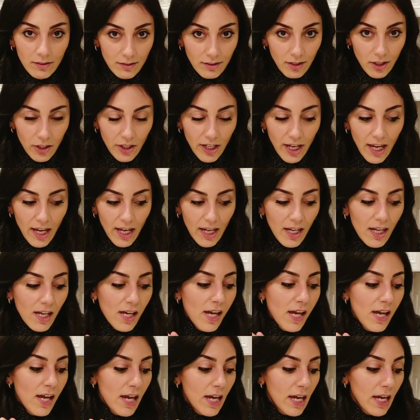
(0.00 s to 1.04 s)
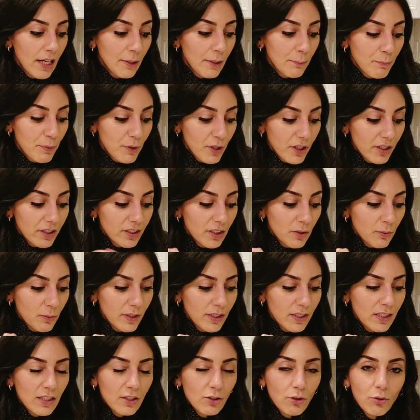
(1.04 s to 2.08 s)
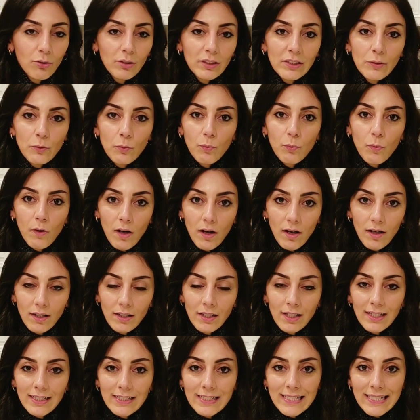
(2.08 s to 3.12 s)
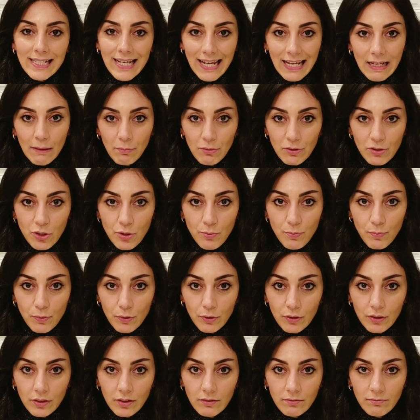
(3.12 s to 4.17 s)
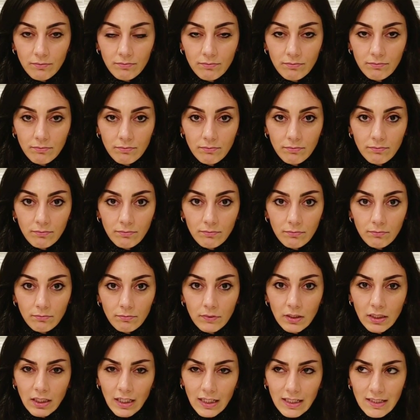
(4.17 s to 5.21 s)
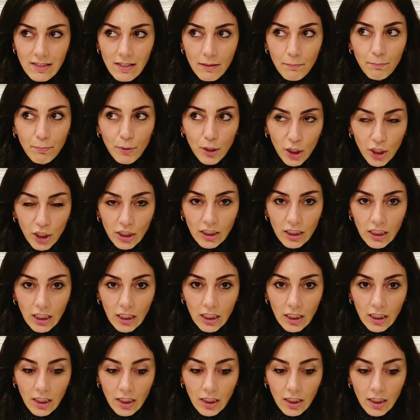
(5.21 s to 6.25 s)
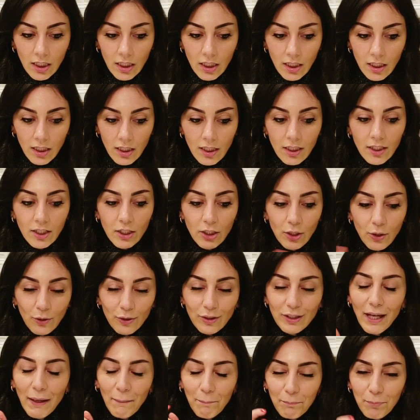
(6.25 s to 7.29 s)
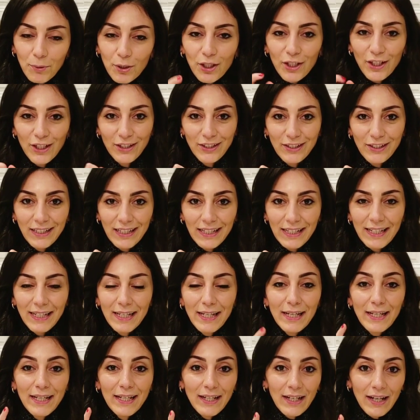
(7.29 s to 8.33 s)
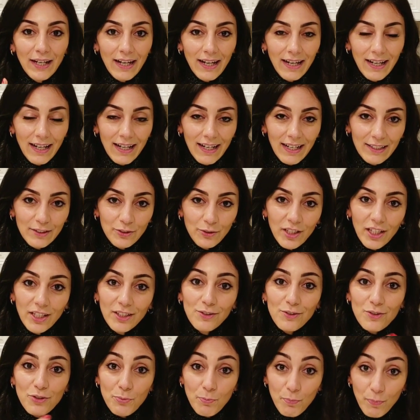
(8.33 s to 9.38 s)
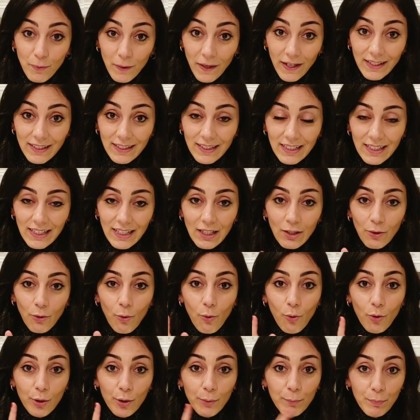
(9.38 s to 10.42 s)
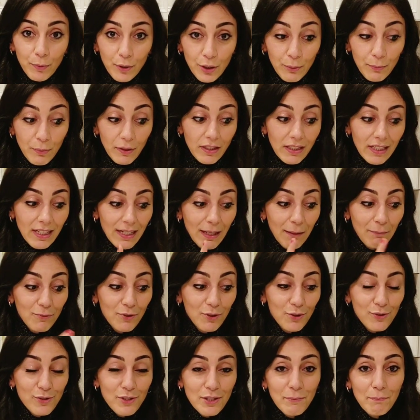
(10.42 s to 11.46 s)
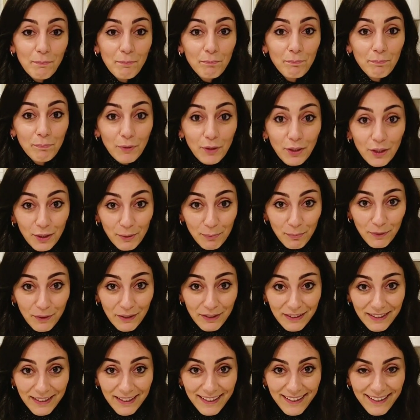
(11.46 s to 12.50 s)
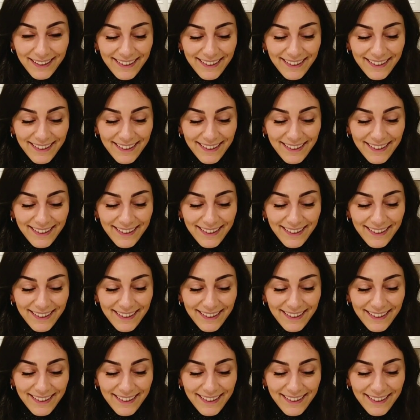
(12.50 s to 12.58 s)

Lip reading: Okay, and burgundy we need only 1 tablespoon. Did I say burgundy? Mm-hmm. No, not burgundy. You can use brandy or bourbon, and I'm using bourbon.